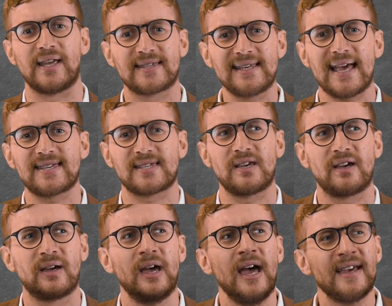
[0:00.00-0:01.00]
It's less
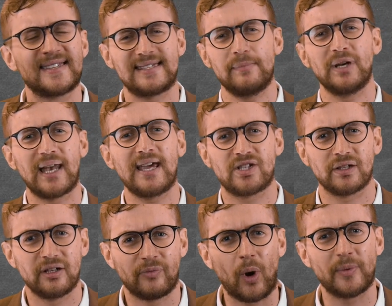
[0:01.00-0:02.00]
a
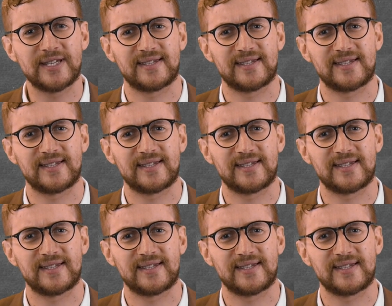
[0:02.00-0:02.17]
simulation of what we